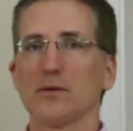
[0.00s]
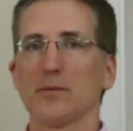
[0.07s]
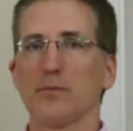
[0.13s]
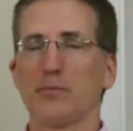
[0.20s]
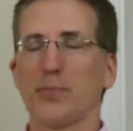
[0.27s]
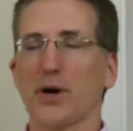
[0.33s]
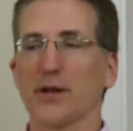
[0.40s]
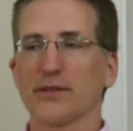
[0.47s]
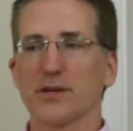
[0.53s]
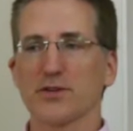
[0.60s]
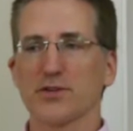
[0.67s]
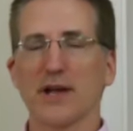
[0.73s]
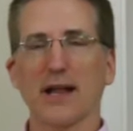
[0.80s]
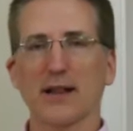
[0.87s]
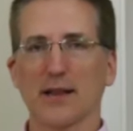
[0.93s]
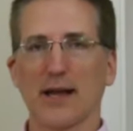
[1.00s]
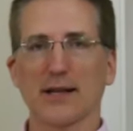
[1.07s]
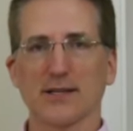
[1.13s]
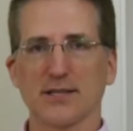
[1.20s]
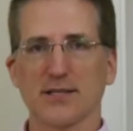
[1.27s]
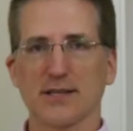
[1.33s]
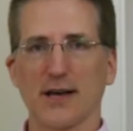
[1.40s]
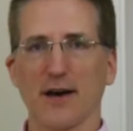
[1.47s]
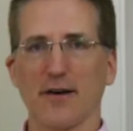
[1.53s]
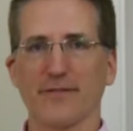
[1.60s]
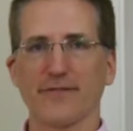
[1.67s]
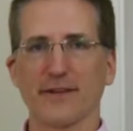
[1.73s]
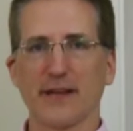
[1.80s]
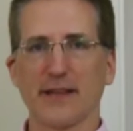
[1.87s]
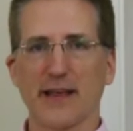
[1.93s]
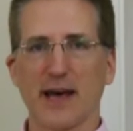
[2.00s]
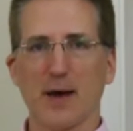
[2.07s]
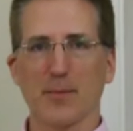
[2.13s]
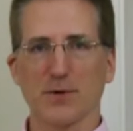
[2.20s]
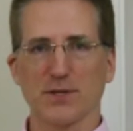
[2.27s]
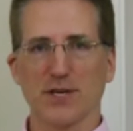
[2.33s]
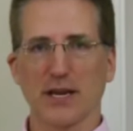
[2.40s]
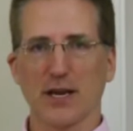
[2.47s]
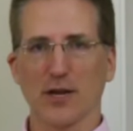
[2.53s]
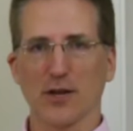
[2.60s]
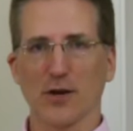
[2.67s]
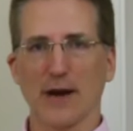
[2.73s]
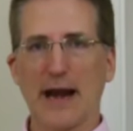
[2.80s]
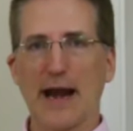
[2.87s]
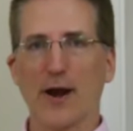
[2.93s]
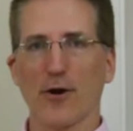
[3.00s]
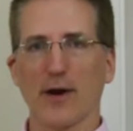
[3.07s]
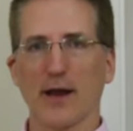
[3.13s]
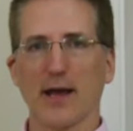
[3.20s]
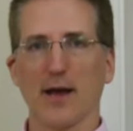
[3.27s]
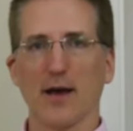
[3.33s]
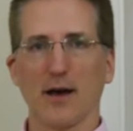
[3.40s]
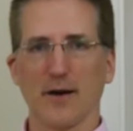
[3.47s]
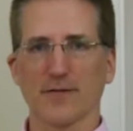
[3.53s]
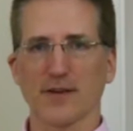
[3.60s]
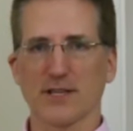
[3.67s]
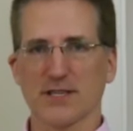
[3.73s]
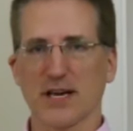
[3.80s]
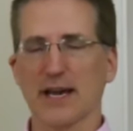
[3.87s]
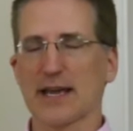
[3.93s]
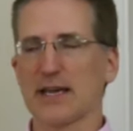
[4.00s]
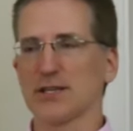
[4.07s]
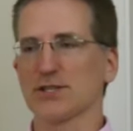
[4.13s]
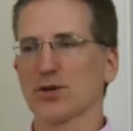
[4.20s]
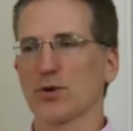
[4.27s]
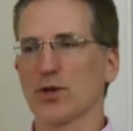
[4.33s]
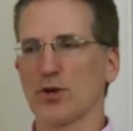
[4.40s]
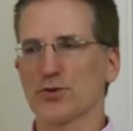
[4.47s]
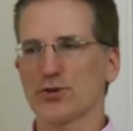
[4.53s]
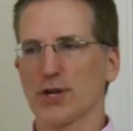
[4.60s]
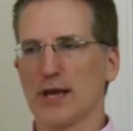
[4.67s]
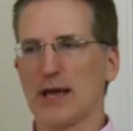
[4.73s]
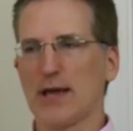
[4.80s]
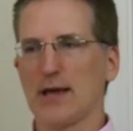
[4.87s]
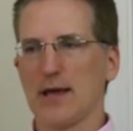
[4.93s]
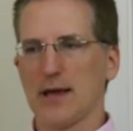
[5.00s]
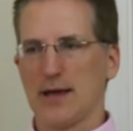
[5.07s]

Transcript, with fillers: but there's not a lot of stuff in that particular area of Kentucky. So usually,